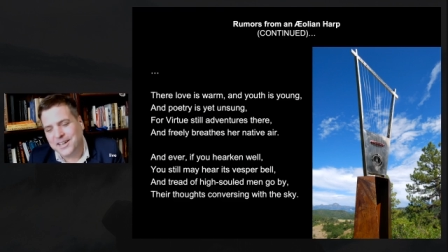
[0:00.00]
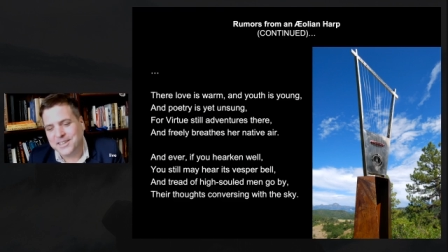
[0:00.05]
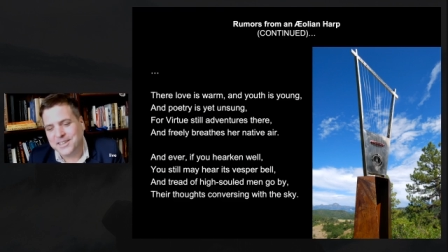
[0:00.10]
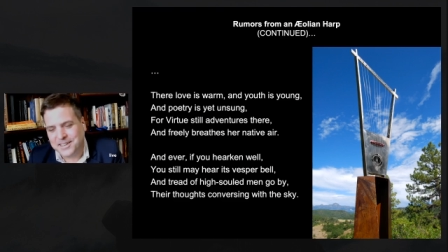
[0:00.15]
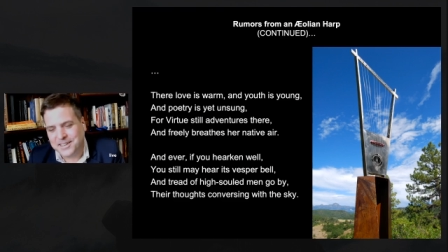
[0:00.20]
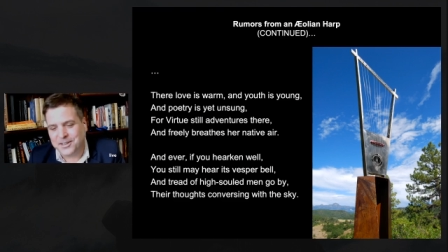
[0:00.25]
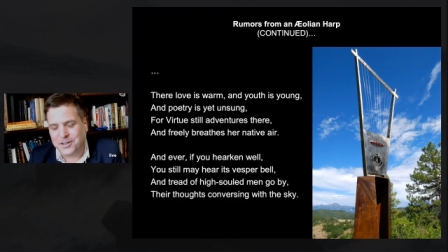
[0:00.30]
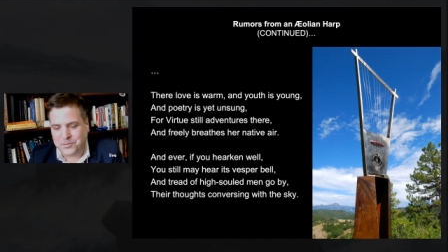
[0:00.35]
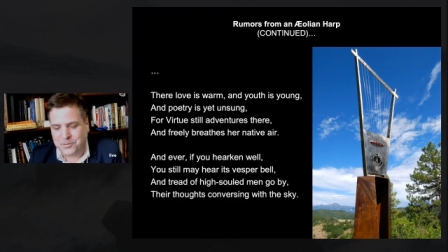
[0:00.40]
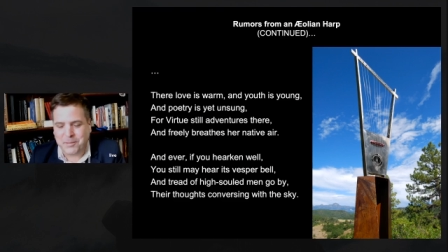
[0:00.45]
you
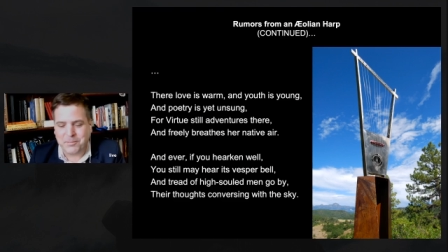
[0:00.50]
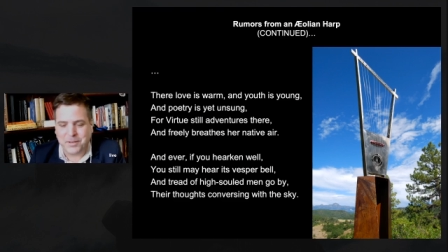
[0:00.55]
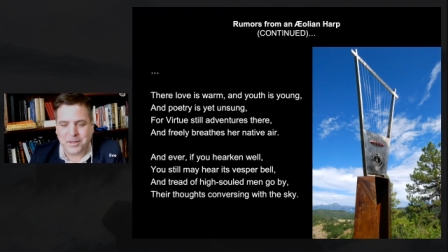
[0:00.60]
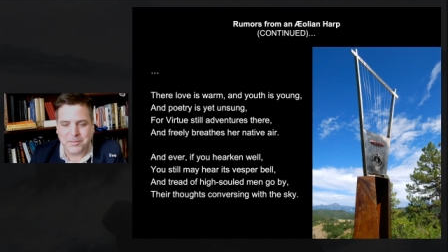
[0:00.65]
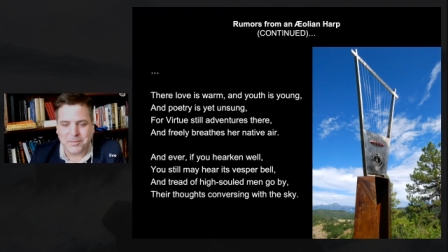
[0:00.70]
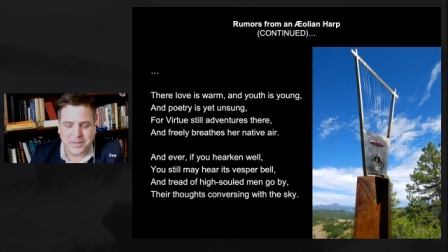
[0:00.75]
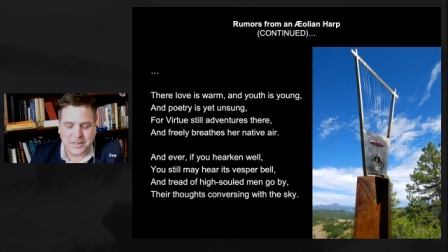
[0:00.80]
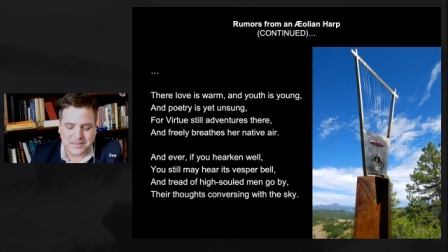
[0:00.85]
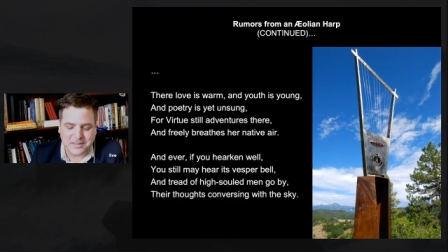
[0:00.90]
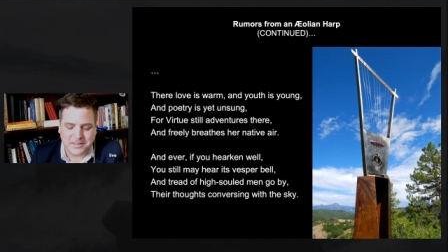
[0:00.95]
know that might
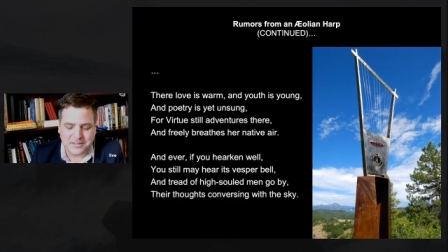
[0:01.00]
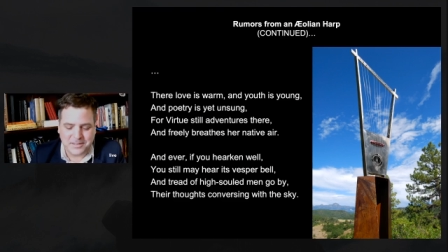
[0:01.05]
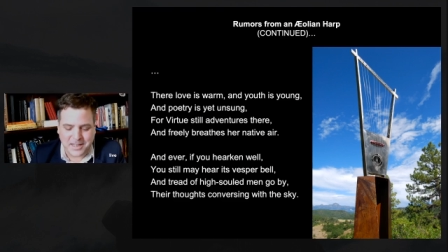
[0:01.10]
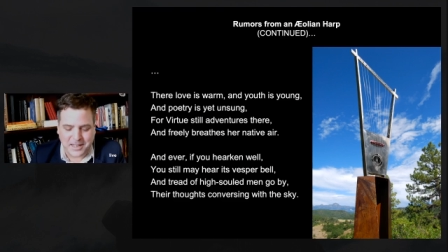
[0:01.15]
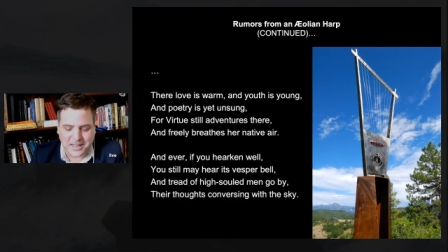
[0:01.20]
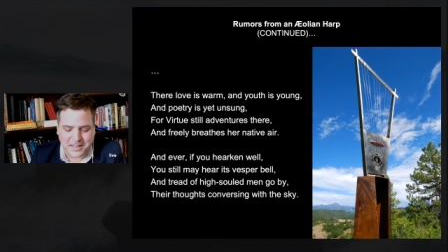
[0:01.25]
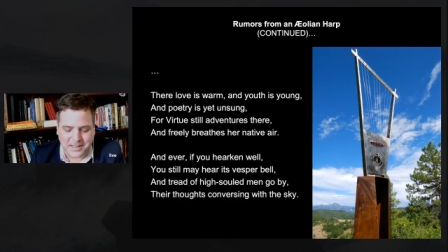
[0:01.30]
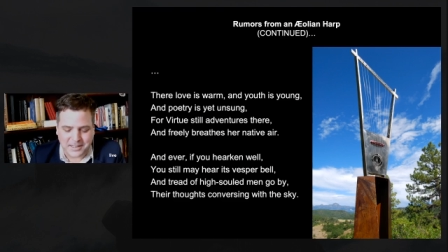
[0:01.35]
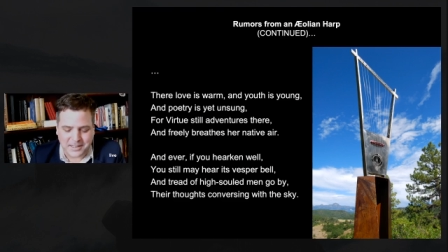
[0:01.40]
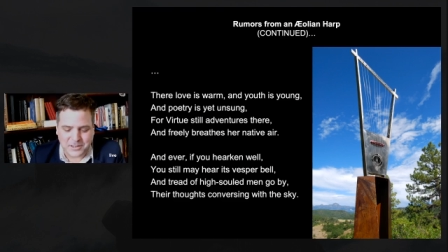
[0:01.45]
be
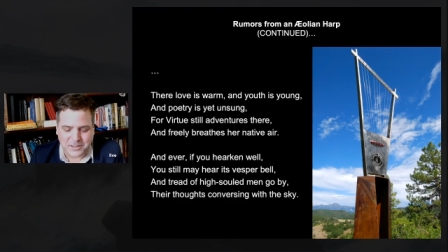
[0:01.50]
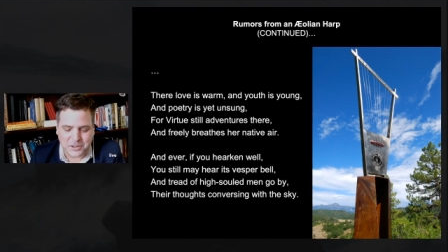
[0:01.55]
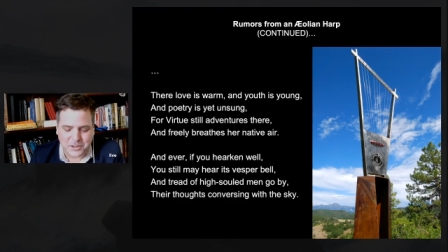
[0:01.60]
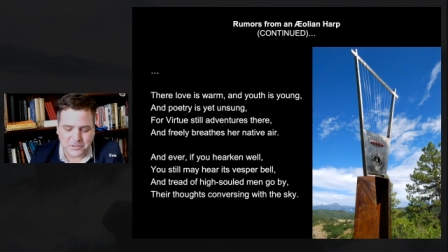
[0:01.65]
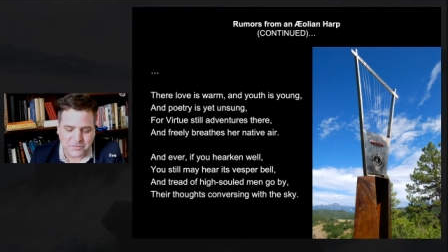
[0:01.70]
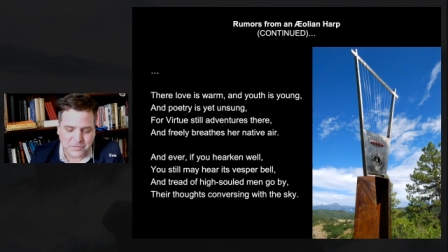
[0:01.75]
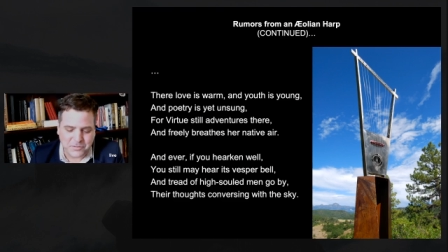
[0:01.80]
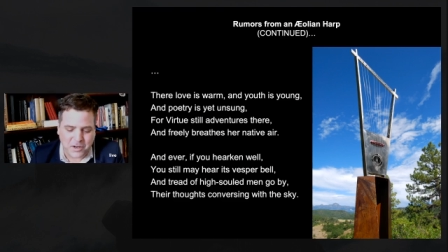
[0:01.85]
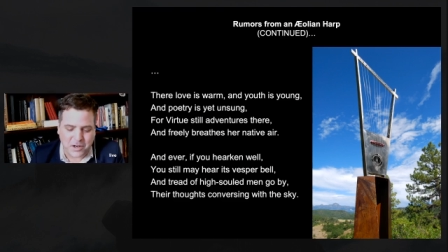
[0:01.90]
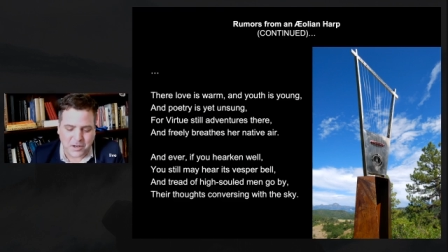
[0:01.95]
taking it too
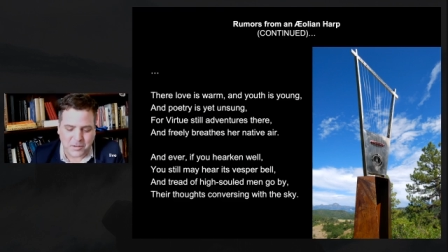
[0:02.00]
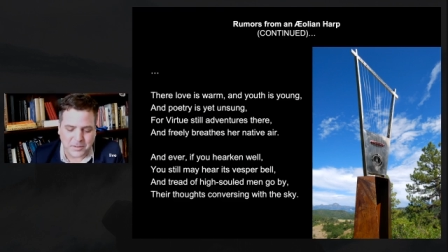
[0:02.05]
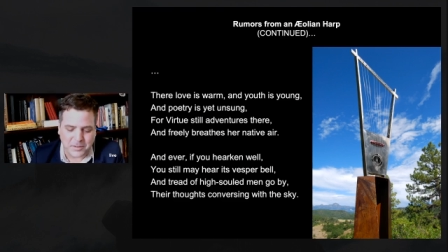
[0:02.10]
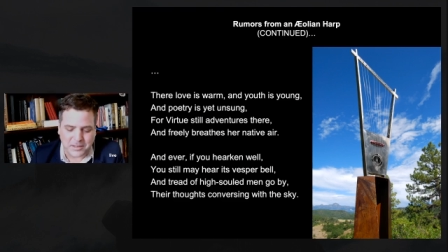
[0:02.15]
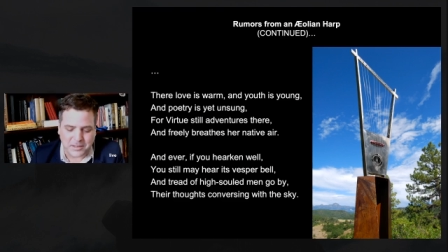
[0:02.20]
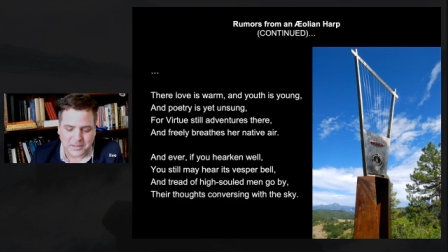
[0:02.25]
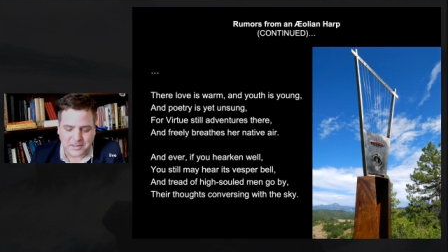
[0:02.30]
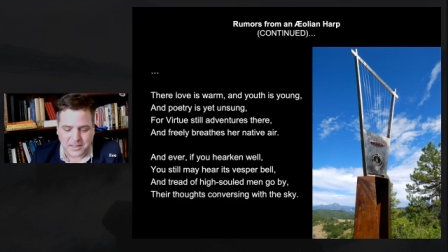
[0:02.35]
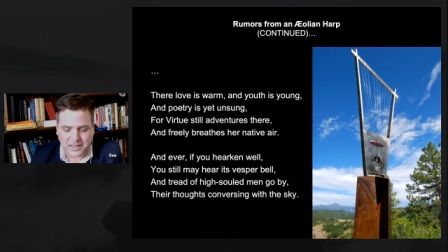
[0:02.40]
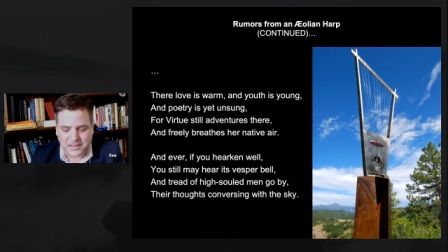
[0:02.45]
far
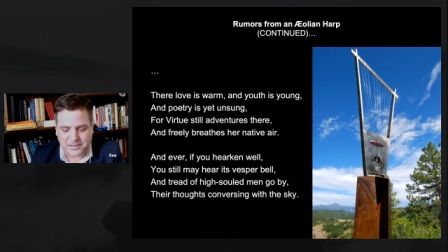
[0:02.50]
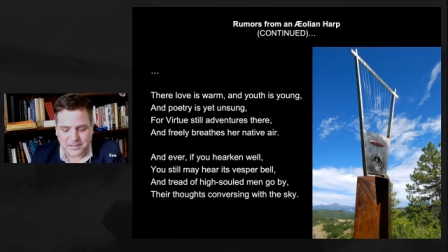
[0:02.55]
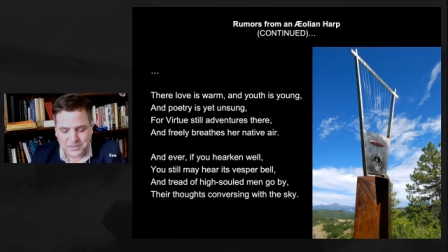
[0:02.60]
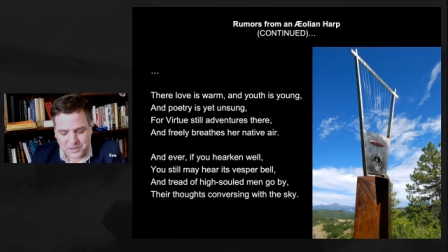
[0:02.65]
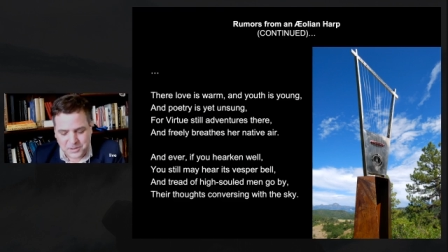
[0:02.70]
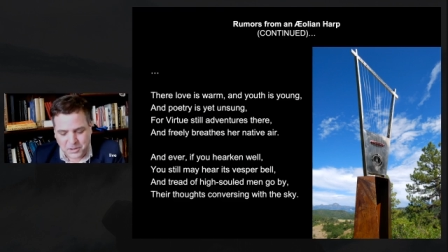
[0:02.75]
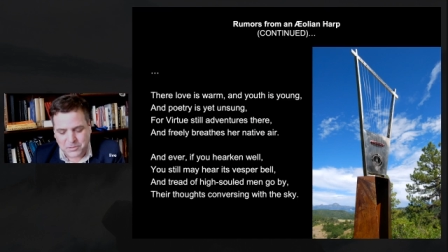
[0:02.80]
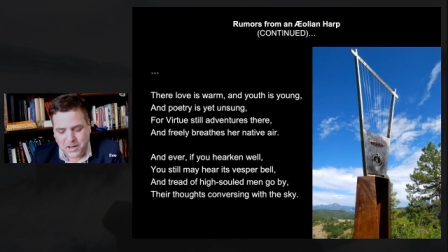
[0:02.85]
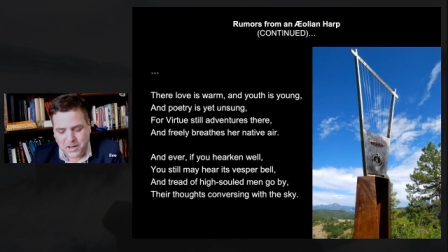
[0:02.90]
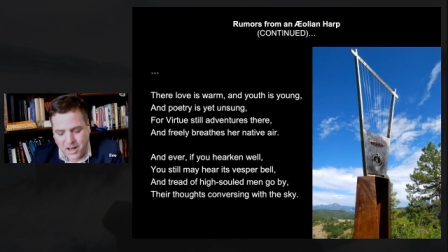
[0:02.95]
but uh,
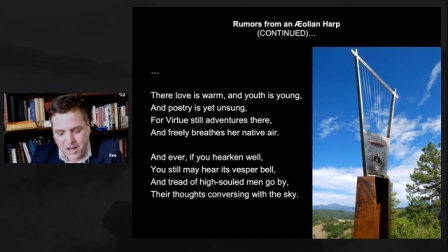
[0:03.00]
so